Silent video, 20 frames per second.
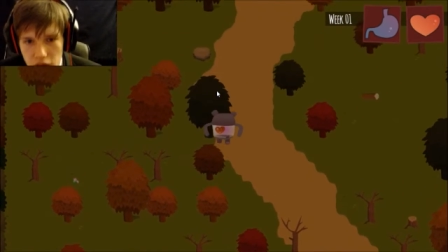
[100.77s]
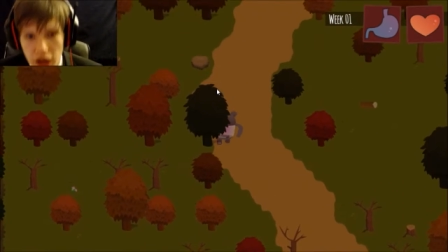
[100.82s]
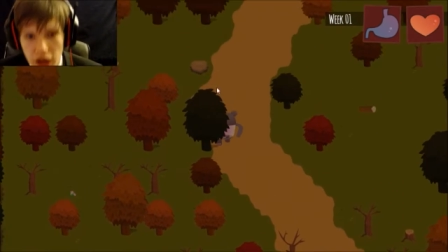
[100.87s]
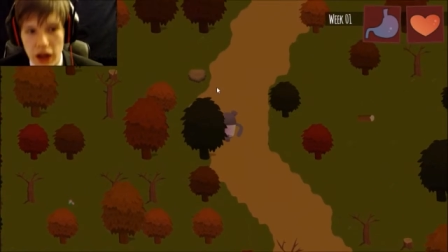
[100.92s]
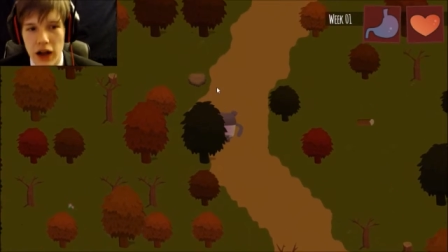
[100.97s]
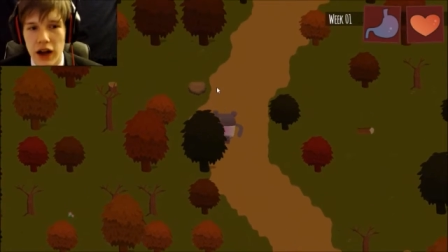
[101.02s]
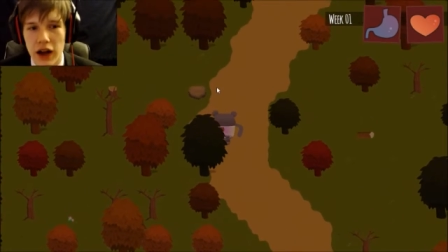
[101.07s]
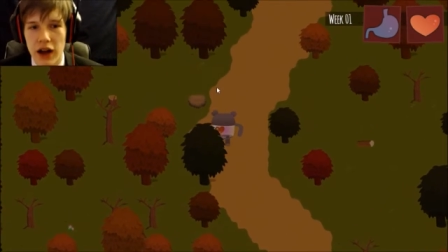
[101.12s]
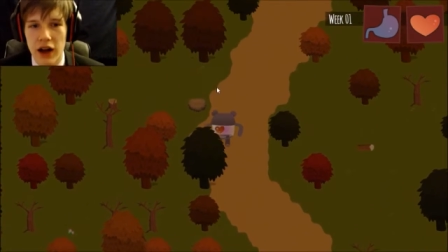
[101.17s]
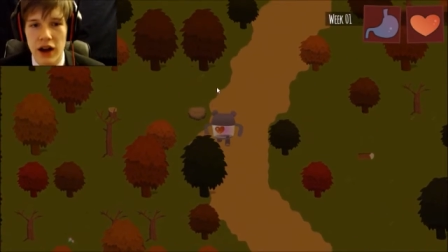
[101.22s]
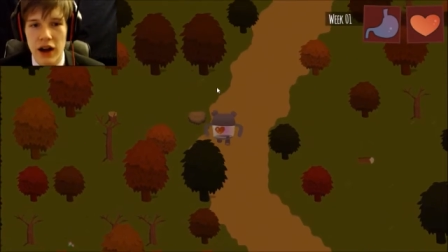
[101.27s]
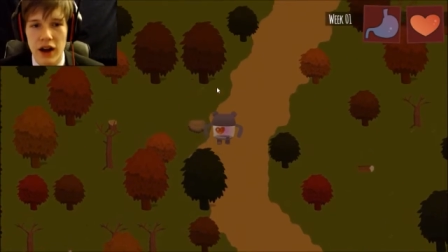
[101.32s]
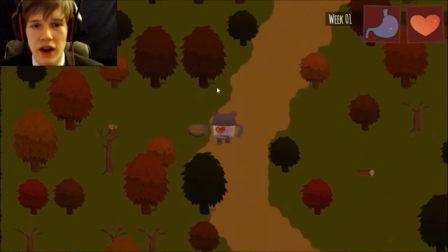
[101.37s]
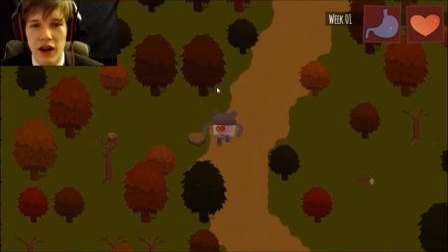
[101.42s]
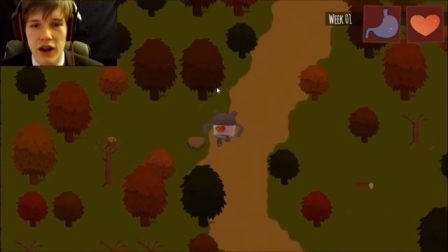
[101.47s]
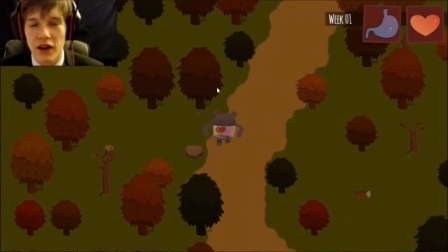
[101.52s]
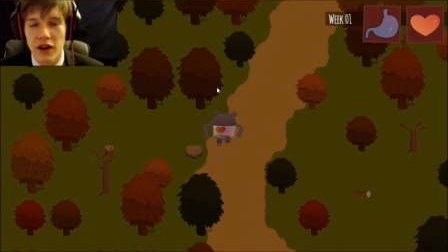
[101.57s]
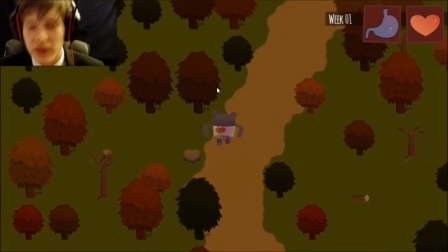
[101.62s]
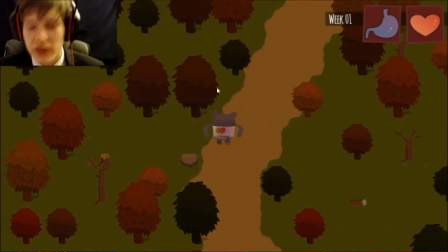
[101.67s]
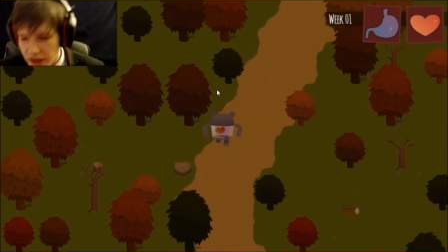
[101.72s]
Uh,
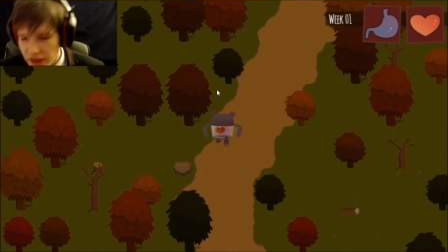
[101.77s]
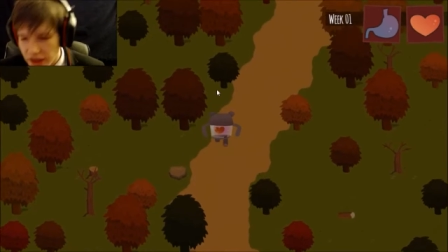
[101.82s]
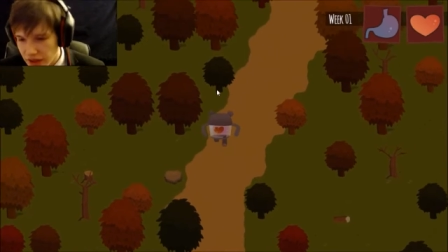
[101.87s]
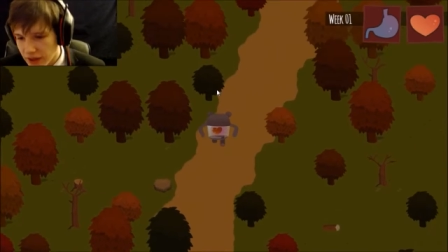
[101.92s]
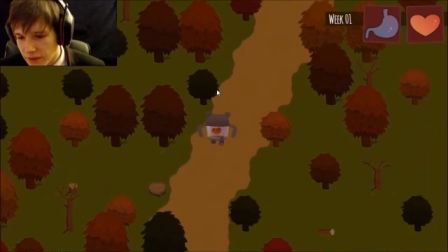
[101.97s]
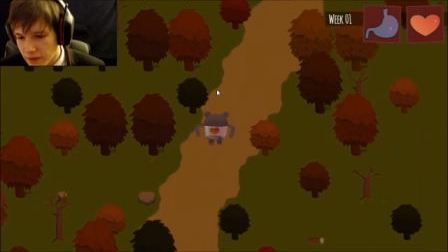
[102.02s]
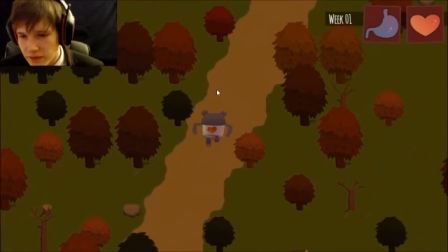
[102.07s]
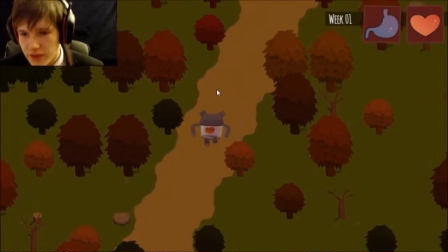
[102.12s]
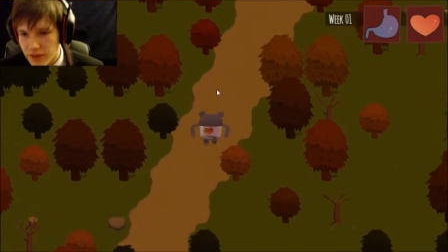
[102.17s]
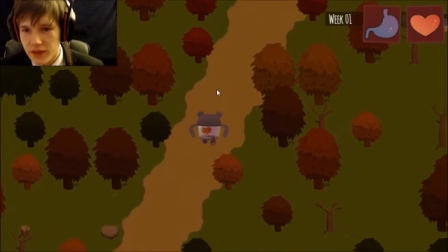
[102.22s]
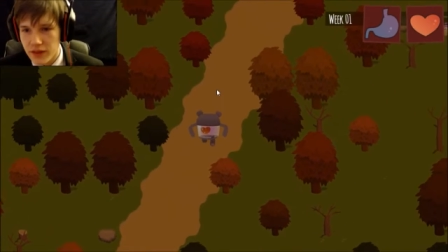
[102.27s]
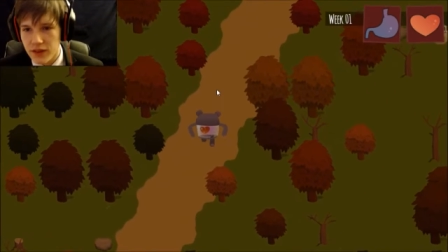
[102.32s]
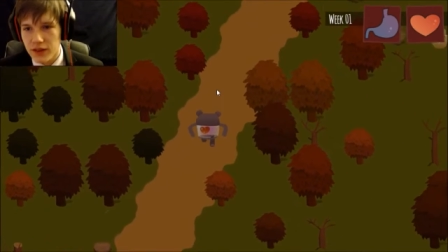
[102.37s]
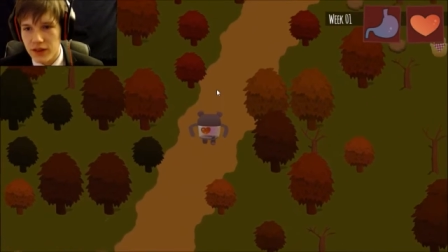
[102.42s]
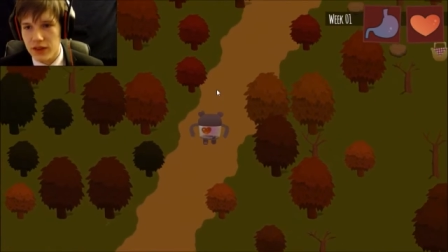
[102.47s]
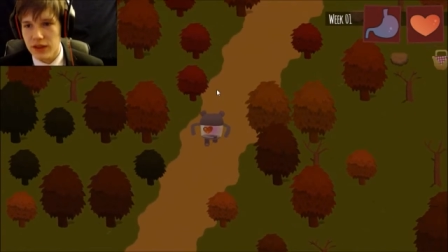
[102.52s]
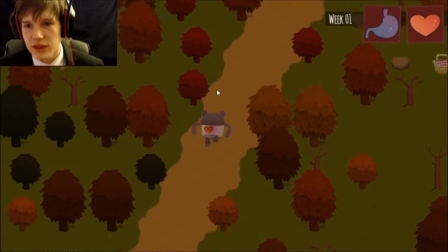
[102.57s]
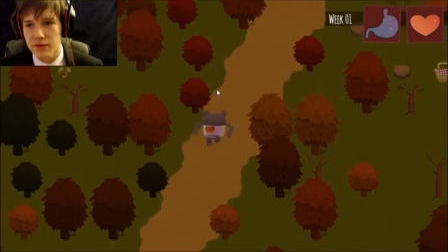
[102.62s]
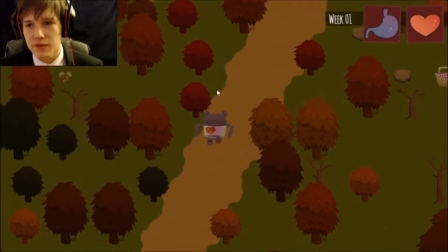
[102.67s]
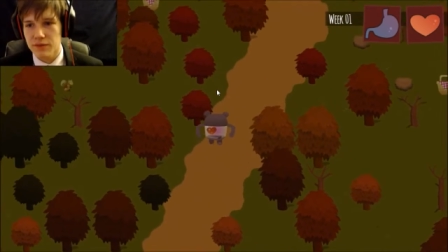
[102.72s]
I don't get it.
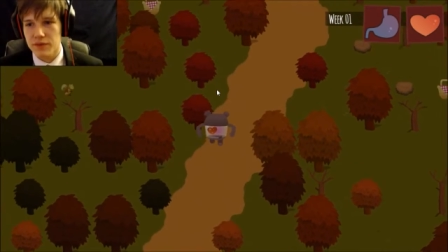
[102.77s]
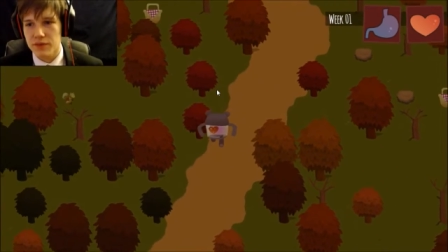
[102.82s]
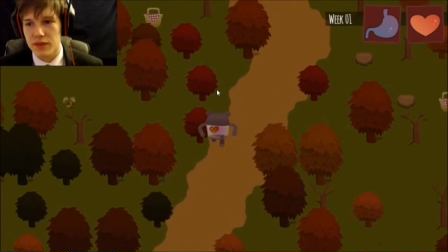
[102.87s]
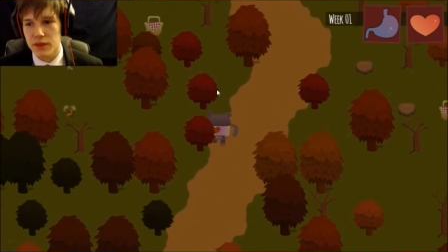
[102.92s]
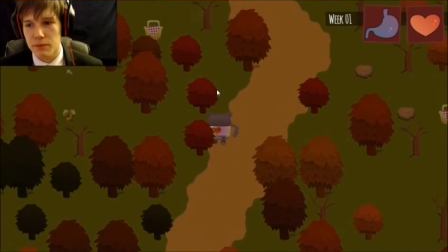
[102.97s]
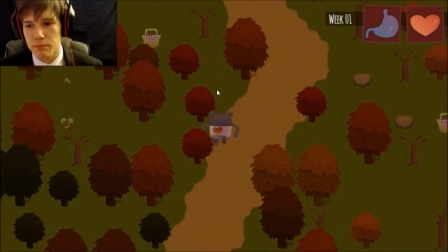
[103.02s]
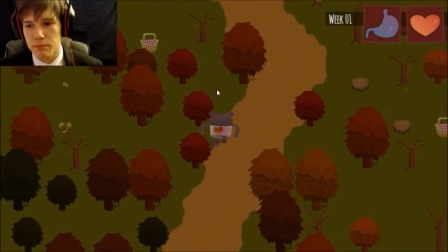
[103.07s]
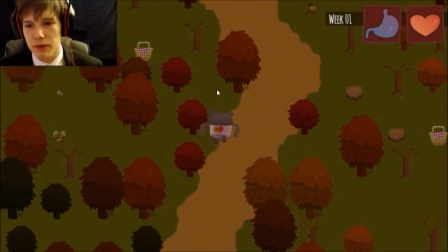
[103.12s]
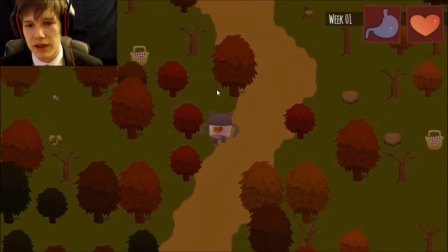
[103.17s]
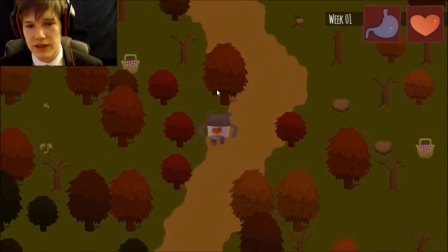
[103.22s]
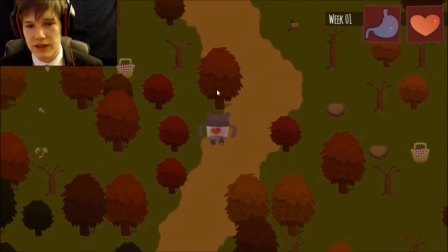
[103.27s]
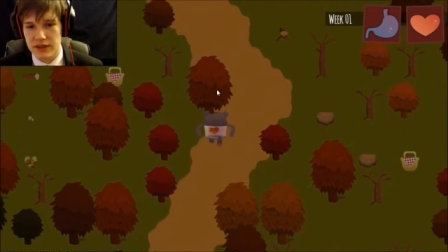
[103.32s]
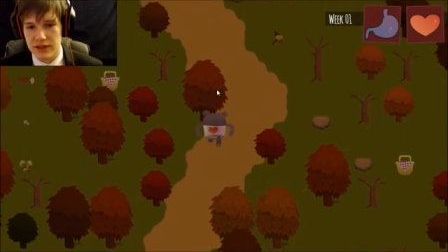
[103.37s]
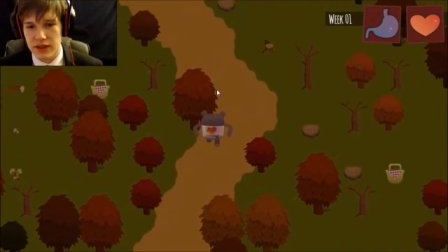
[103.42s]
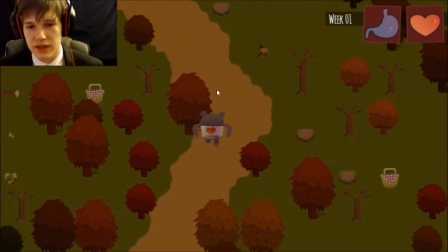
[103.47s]
But